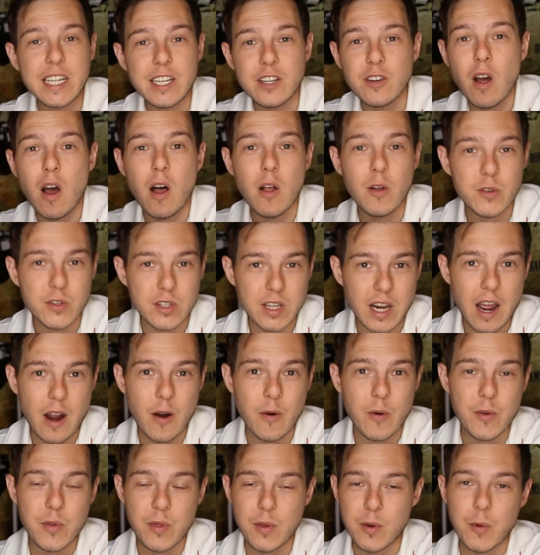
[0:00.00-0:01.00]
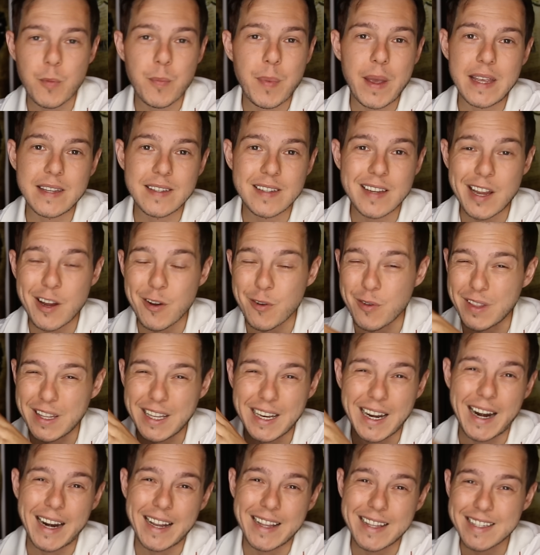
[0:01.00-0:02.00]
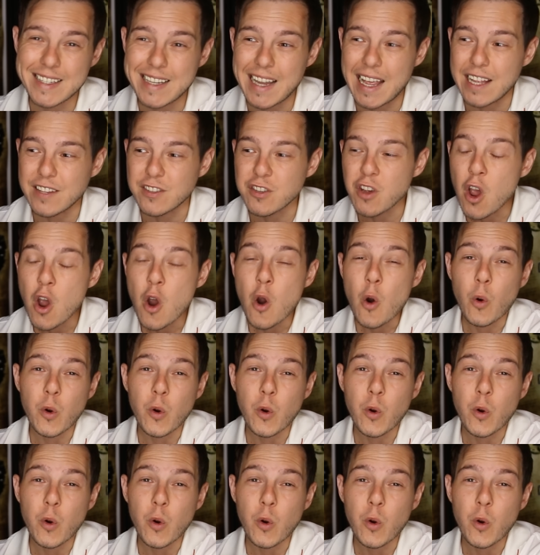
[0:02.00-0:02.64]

$13 an hour that are based here in the United States,